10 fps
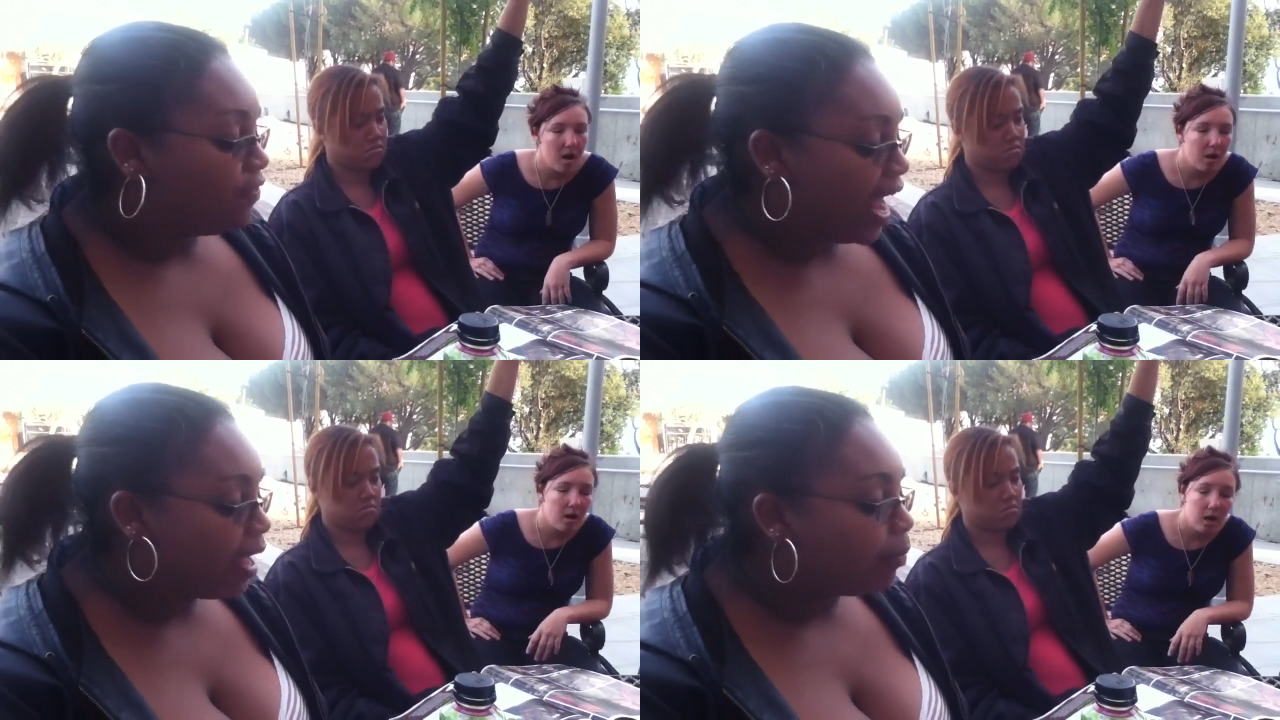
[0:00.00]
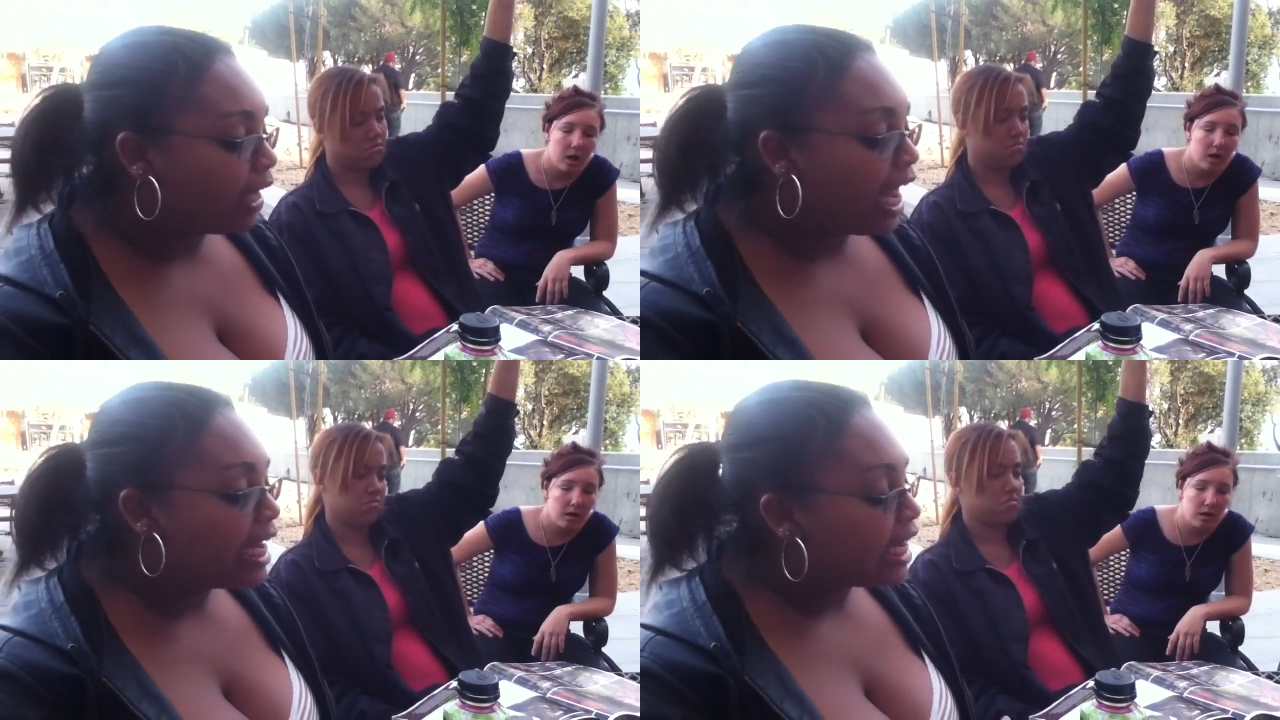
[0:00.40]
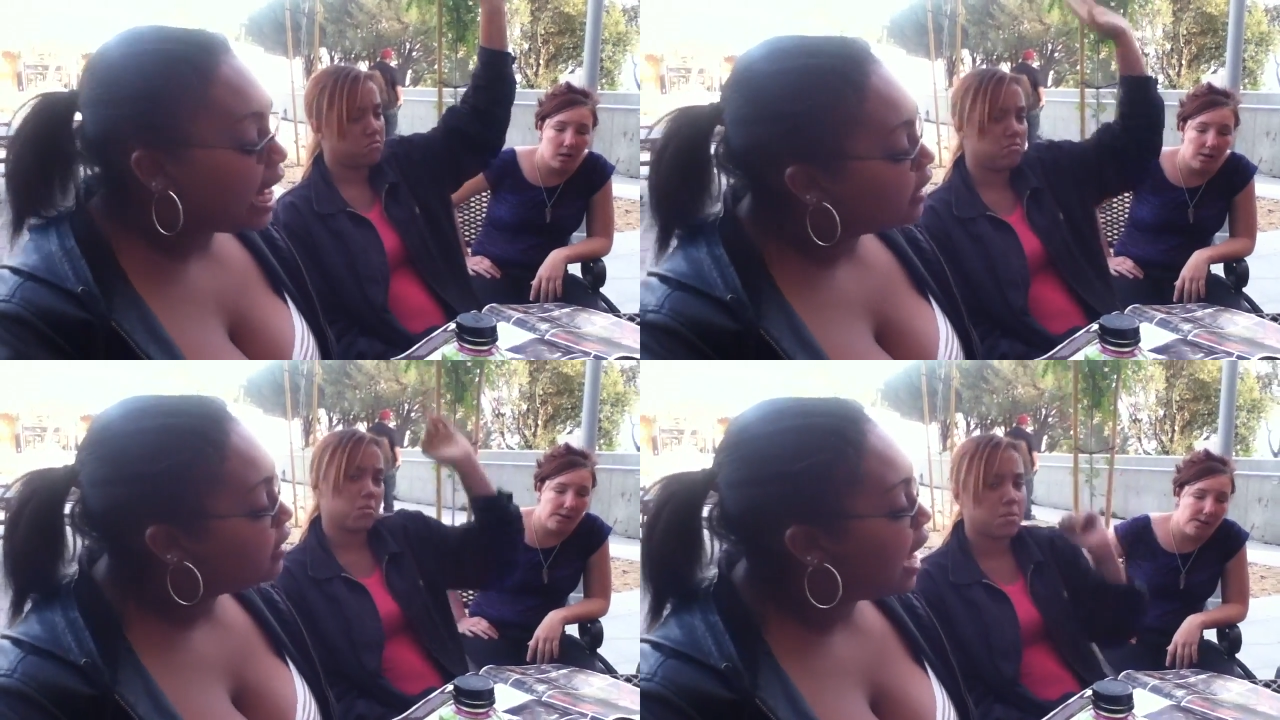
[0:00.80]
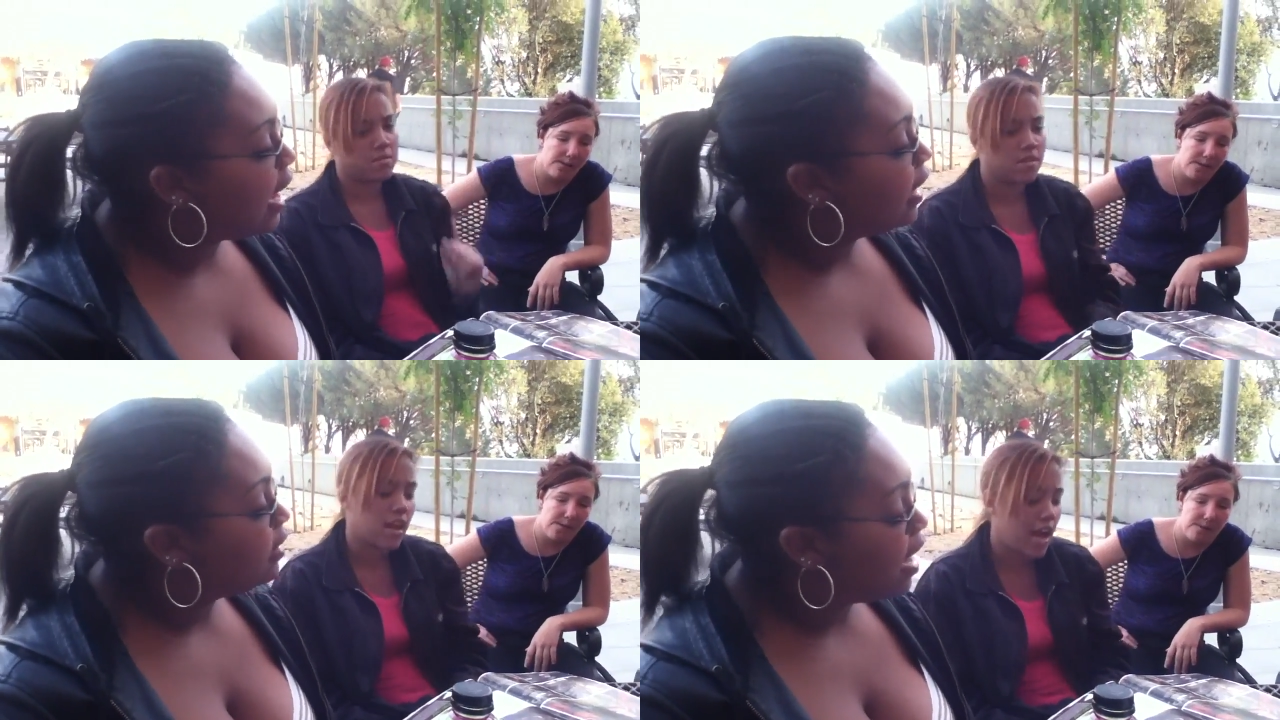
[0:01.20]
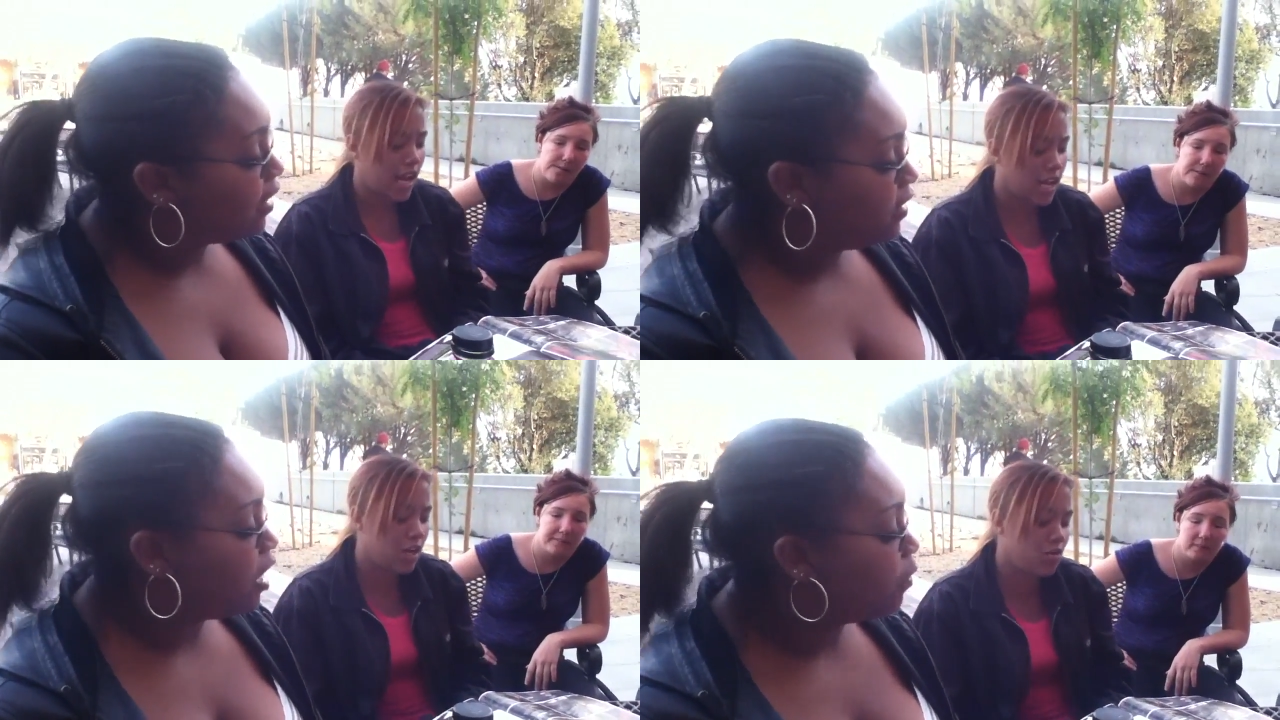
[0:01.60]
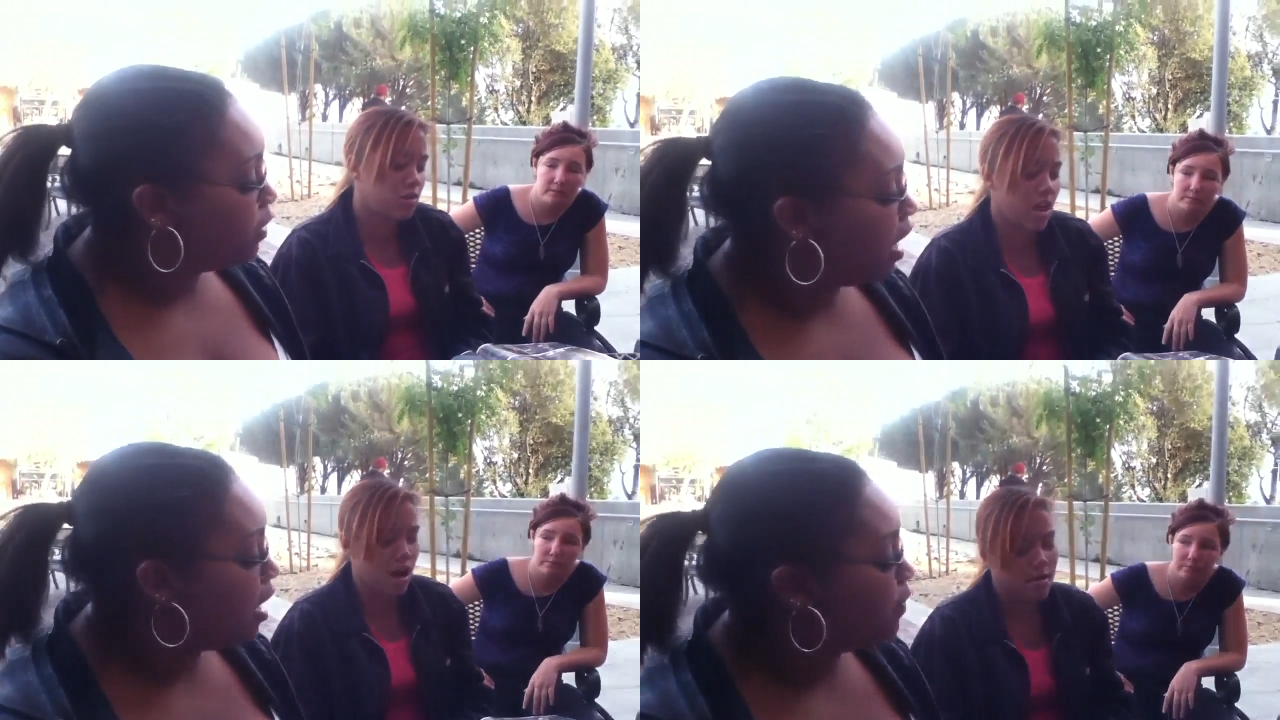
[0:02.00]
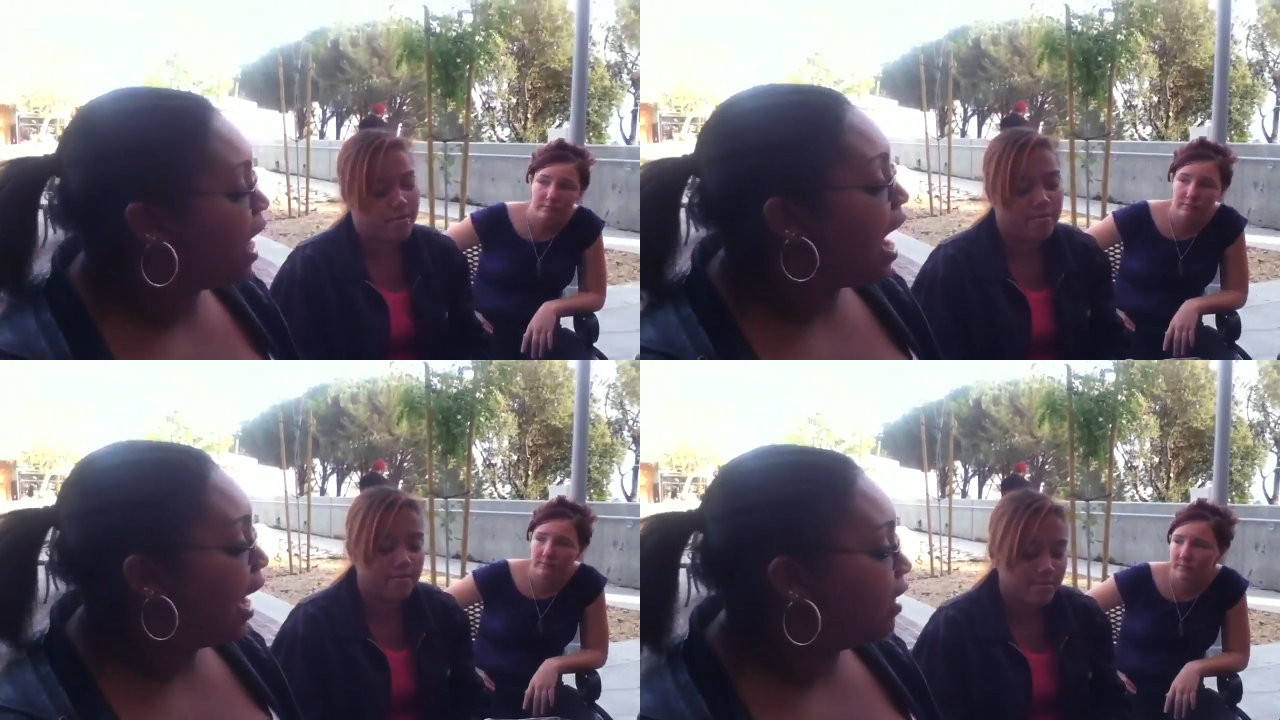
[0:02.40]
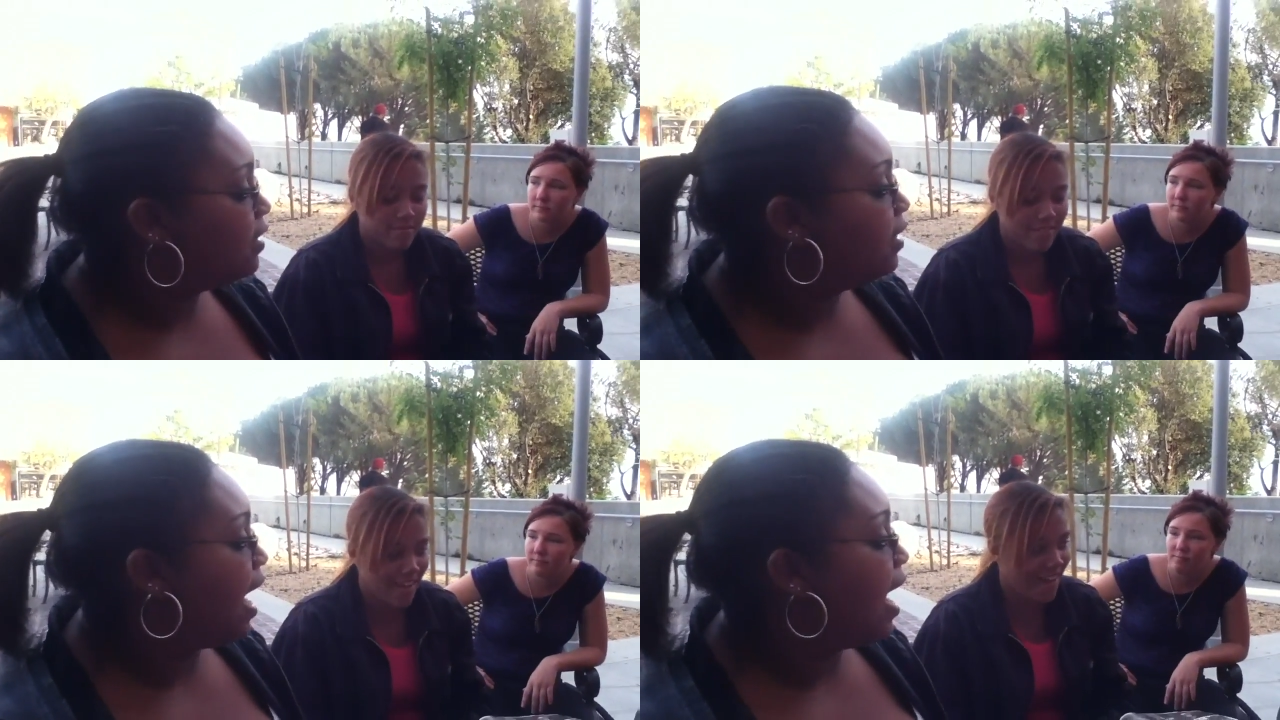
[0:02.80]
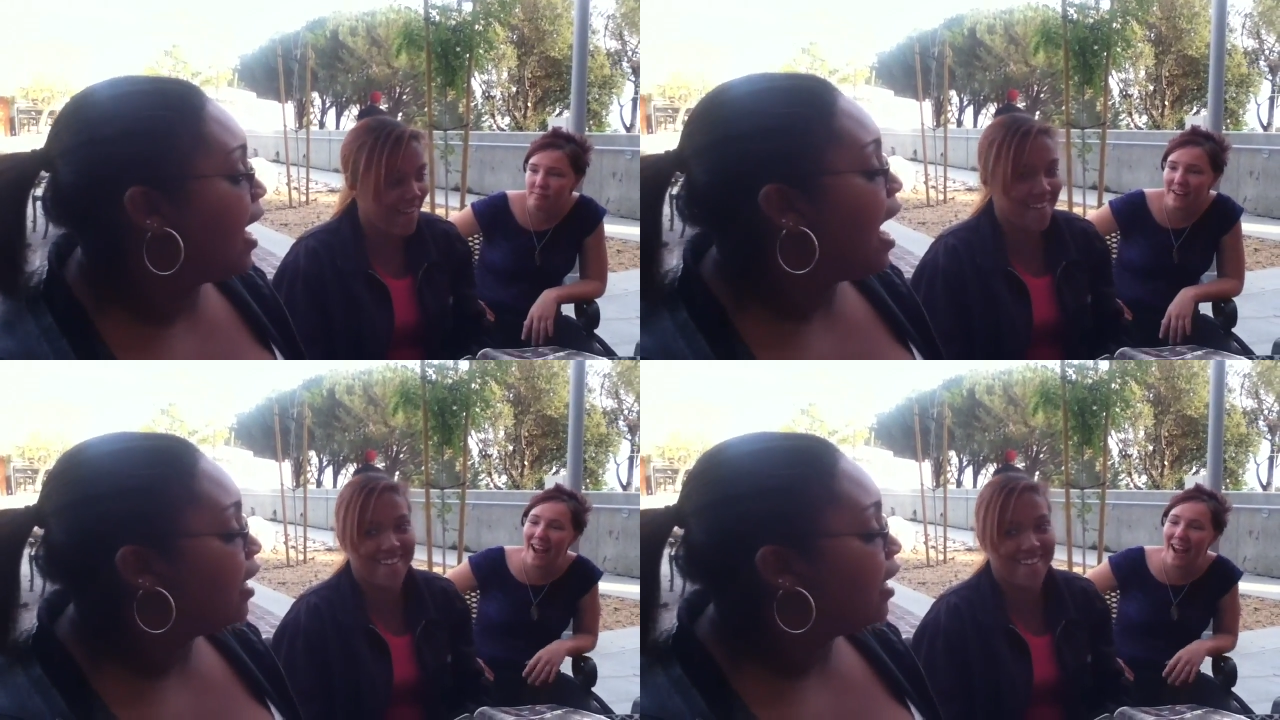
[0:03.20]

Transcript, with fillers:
Speaker 1: Family and not saying not sometimes I say